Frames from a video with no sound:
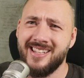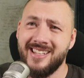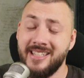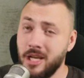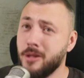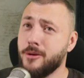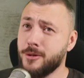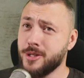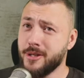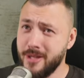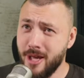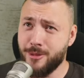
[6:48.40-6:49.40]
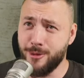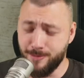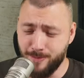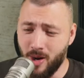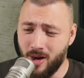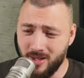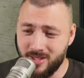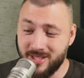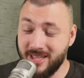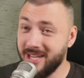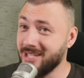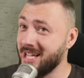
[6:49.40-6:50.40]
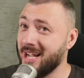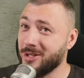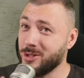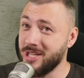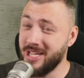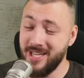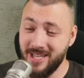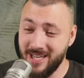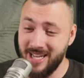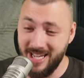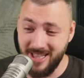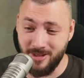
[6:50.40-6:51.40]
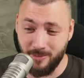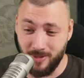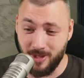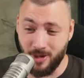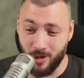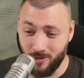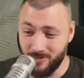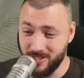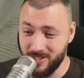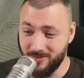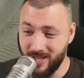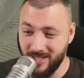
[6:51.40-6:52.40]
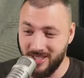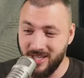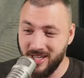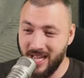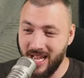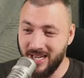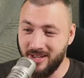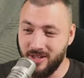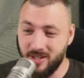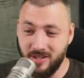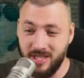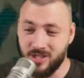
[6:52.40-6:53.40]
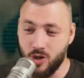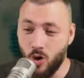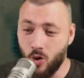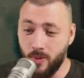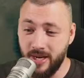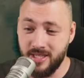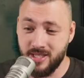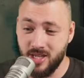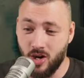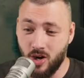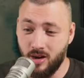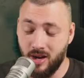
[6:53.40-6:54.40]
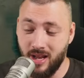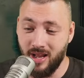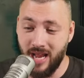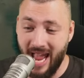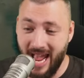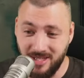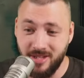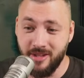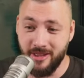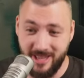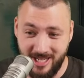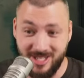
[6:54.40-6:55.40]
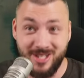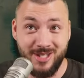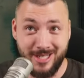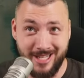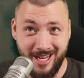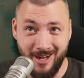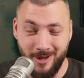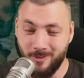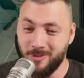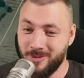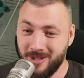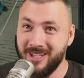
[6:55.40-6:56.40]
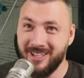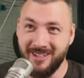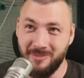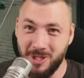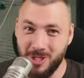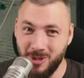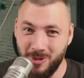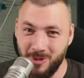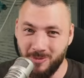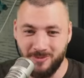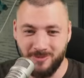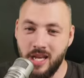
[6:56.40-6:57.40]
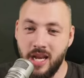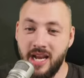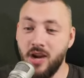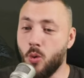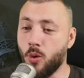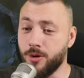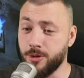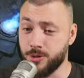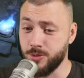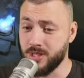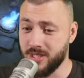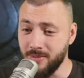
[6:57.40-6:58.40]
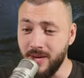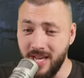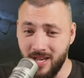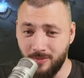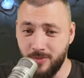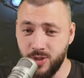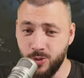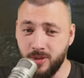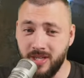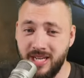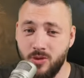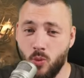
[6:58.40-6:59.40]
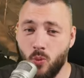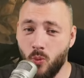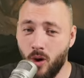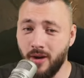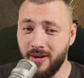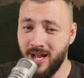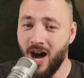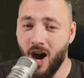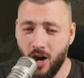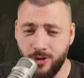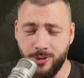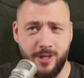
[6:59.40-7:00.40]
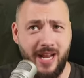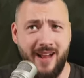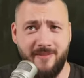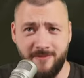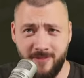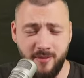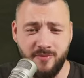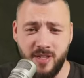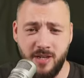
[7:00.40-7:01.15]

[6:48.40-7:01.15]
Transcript: Now there's another boss that is actually hidden in the Blood Harvest event, and it's always at this skull. Let me show you. In order to summon him, you will need 150